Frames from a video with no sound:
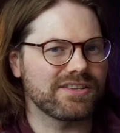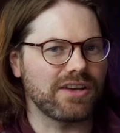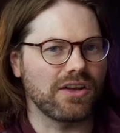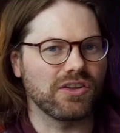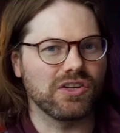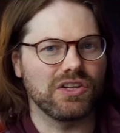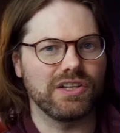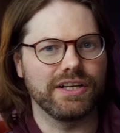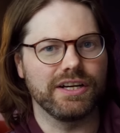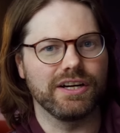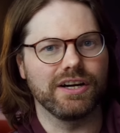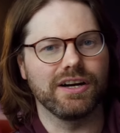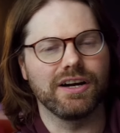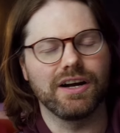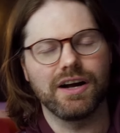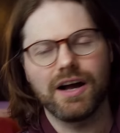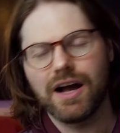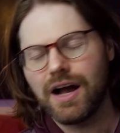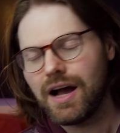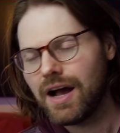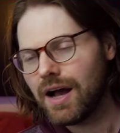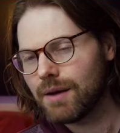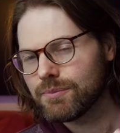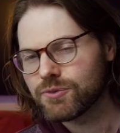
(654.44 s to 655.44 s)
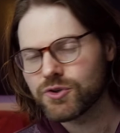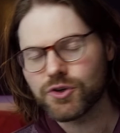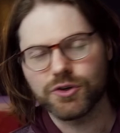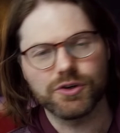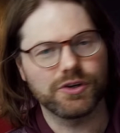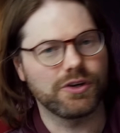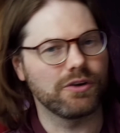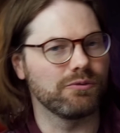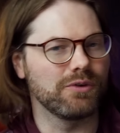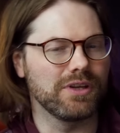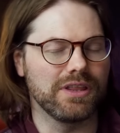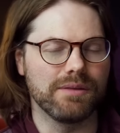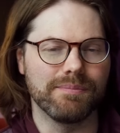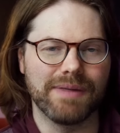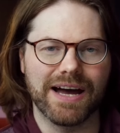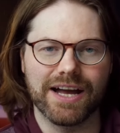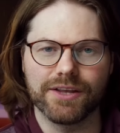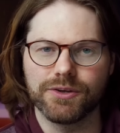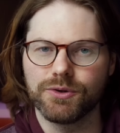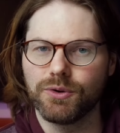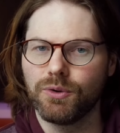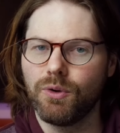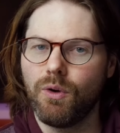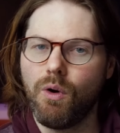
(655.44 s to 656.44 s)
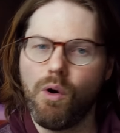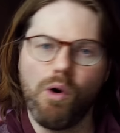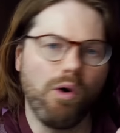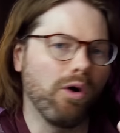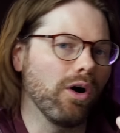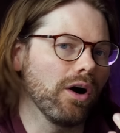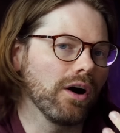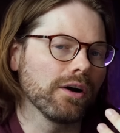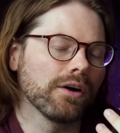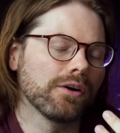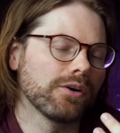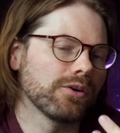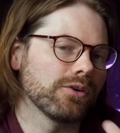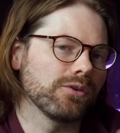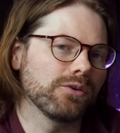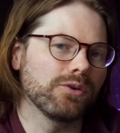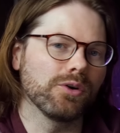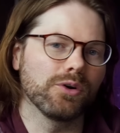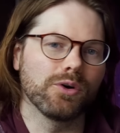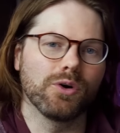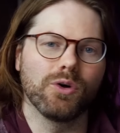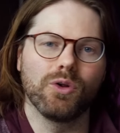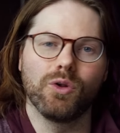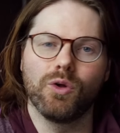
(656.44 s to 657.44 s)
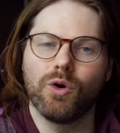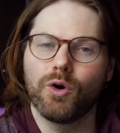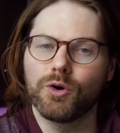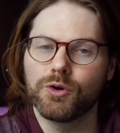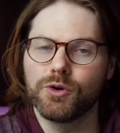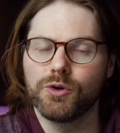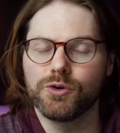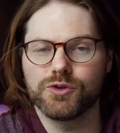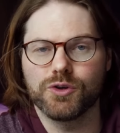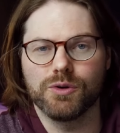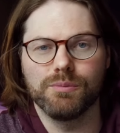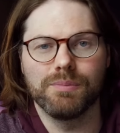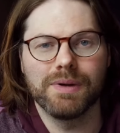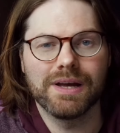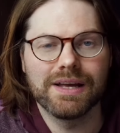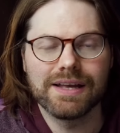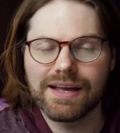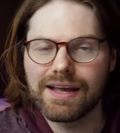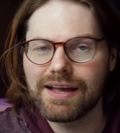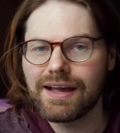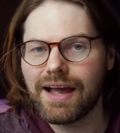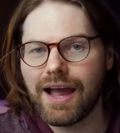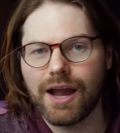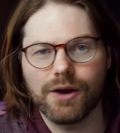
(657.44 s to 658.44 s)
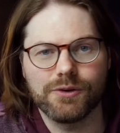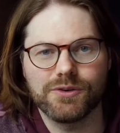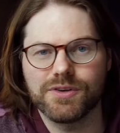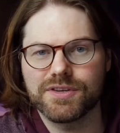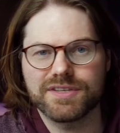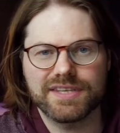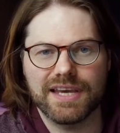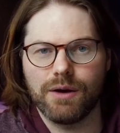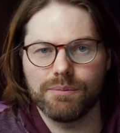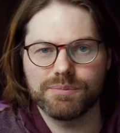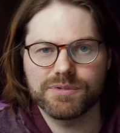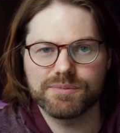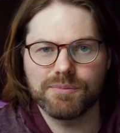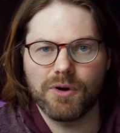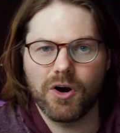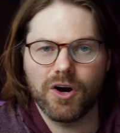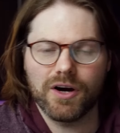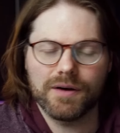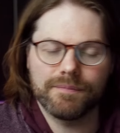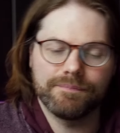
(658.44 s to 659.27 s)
unclear, I'm sure you can read the manual or Google or YouTube how to set up Smart.